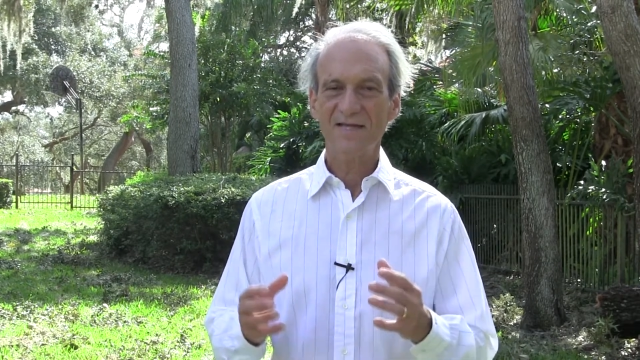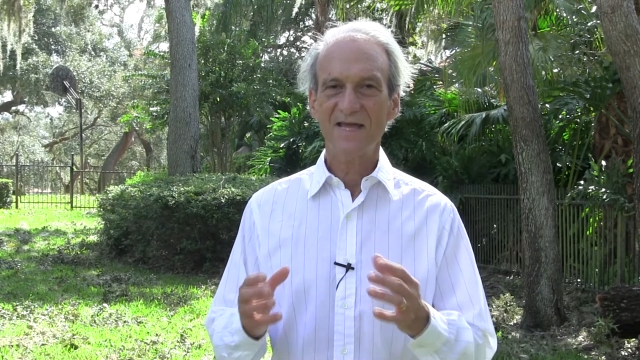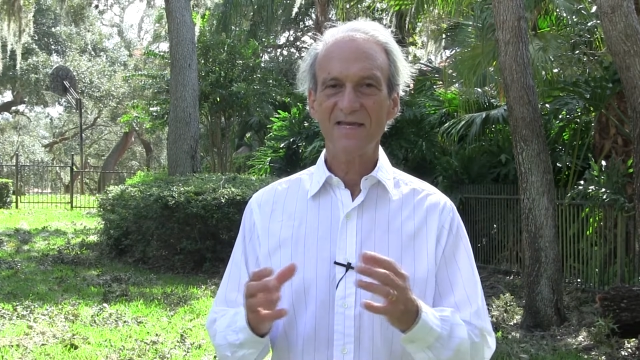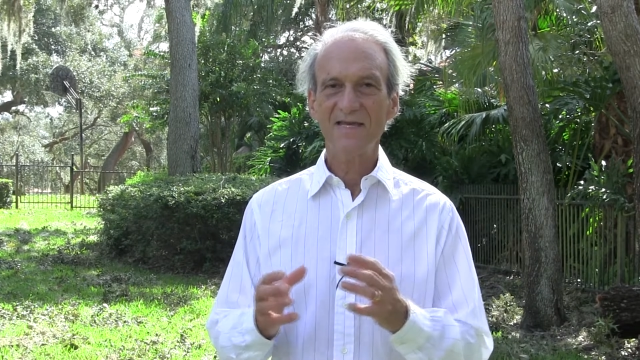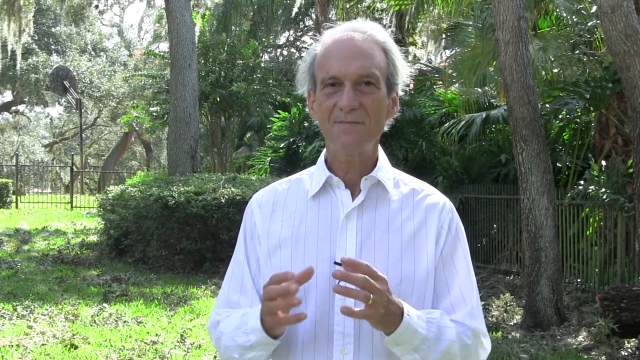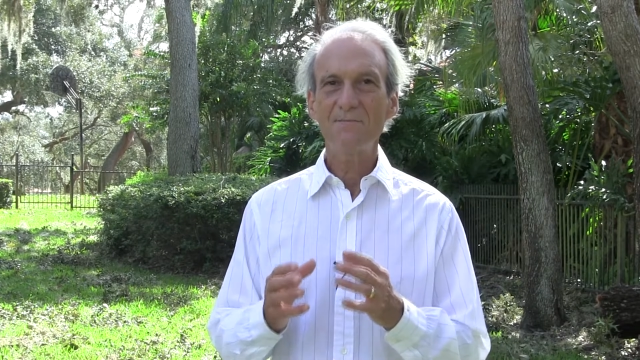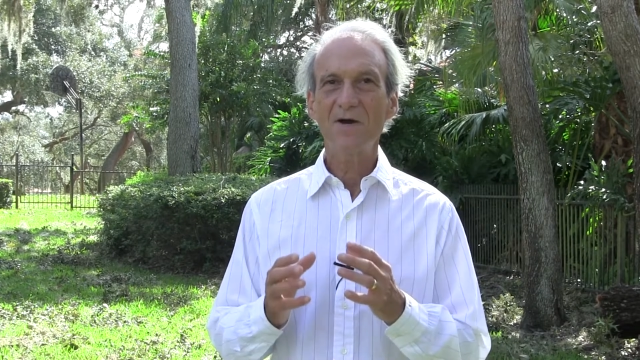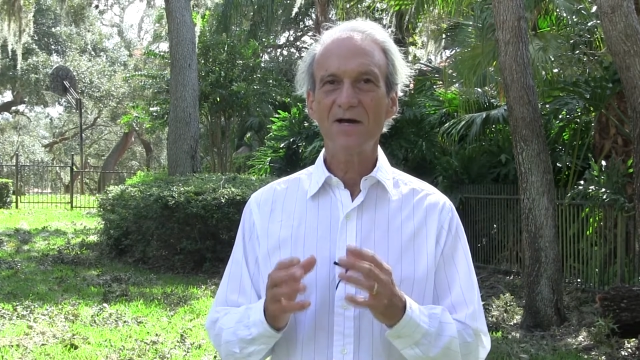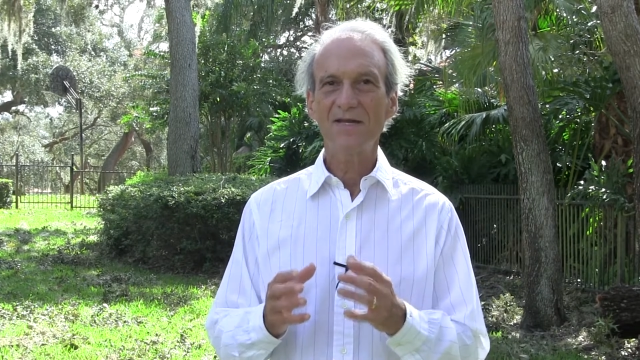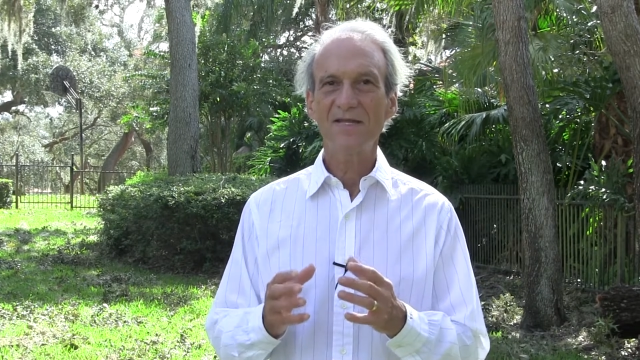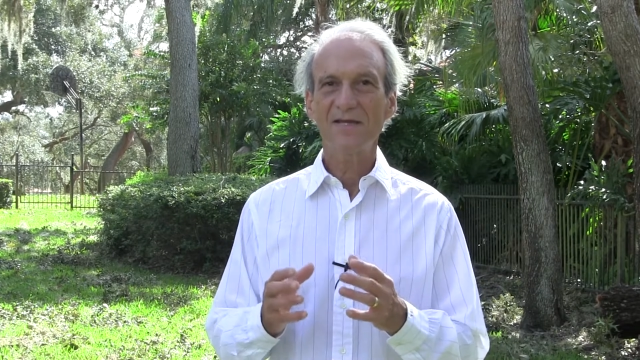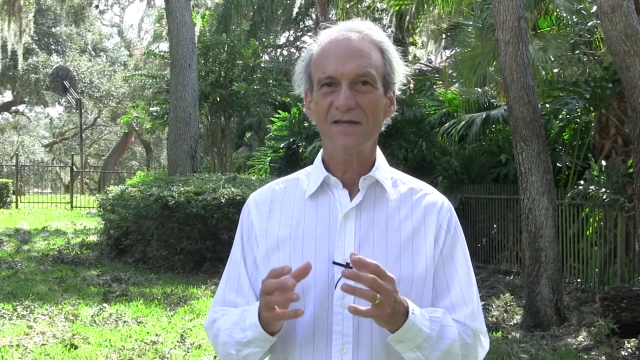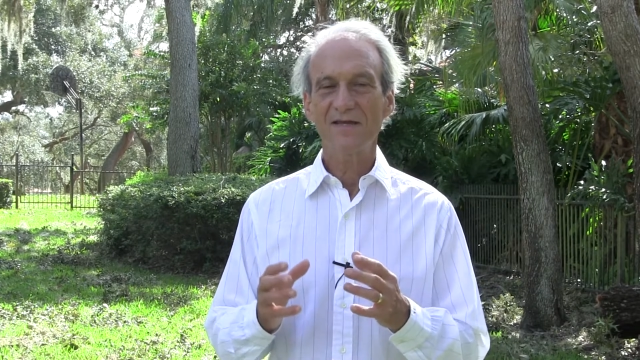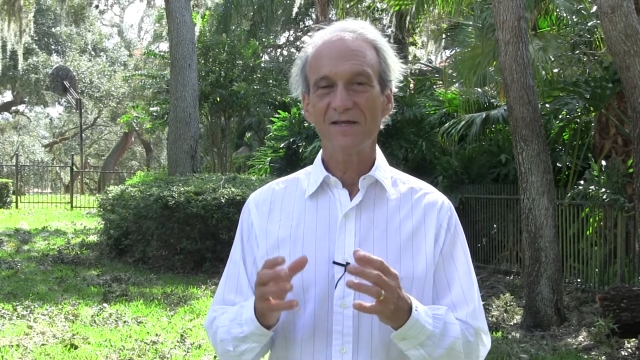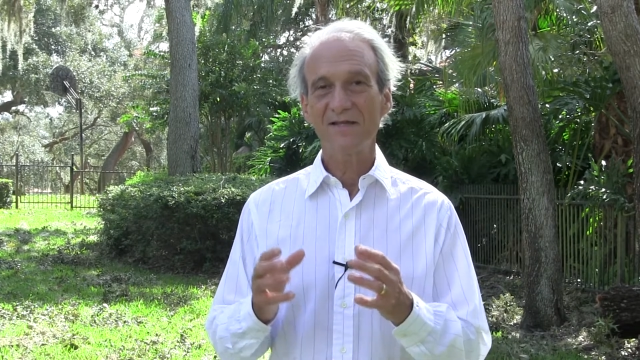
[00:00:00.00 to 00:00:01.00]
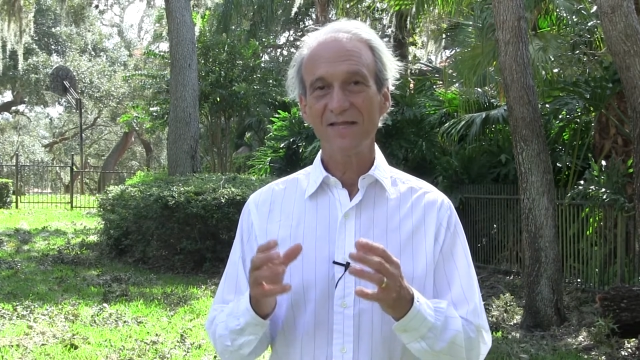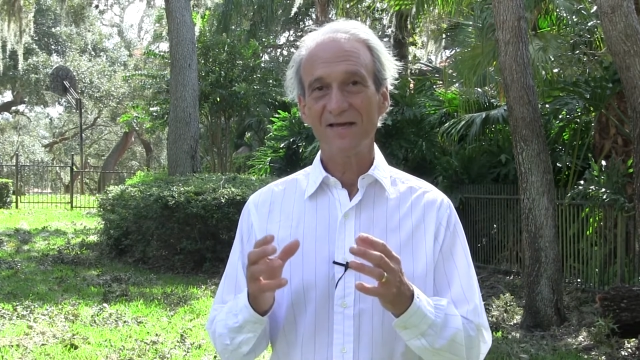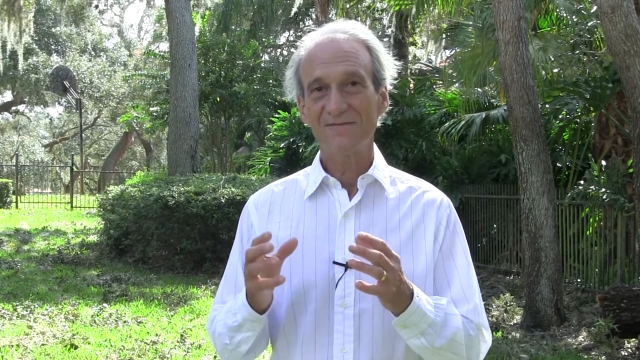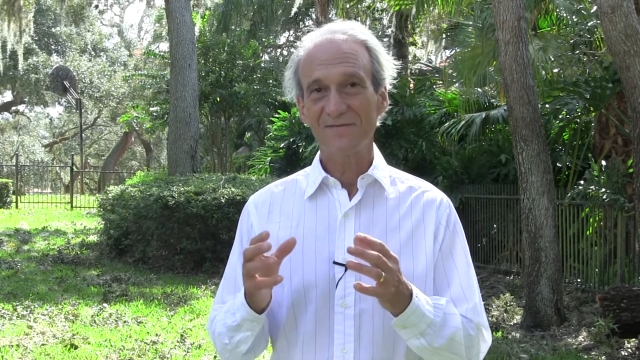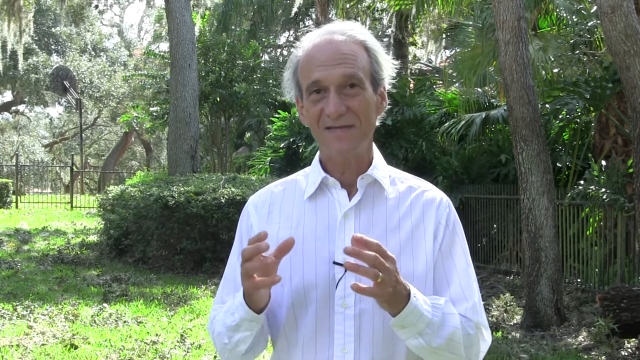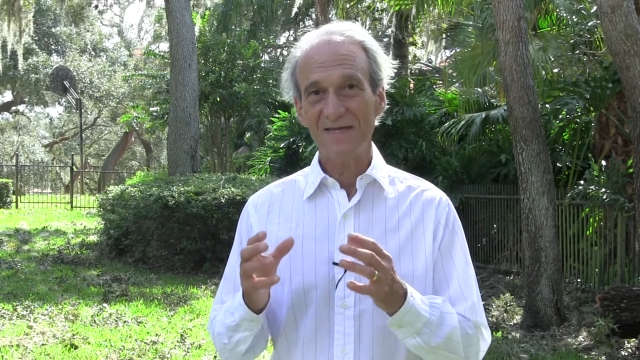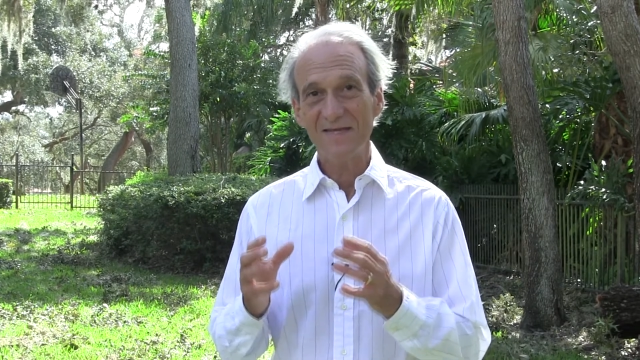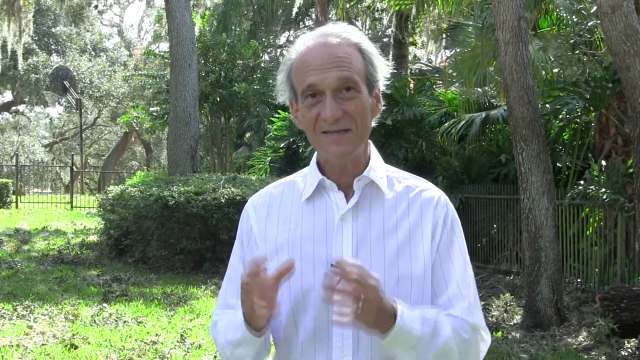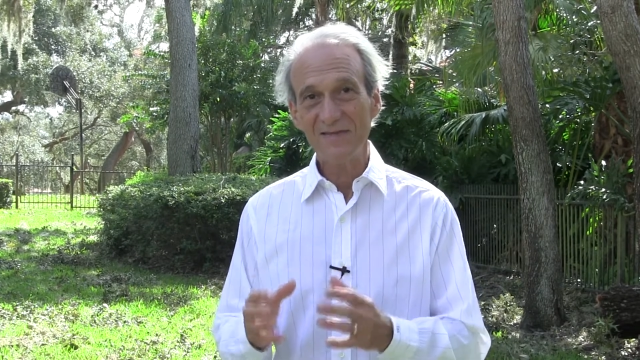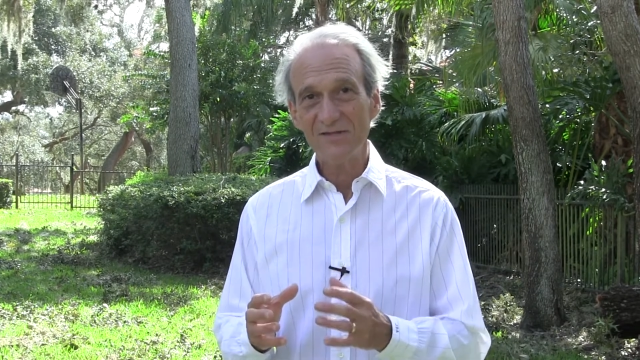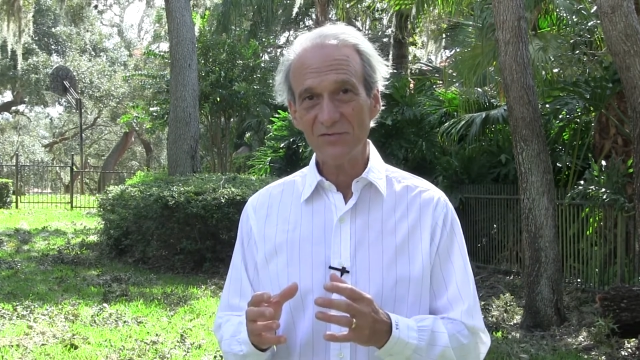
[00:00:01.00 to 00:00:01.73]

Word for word: any money left in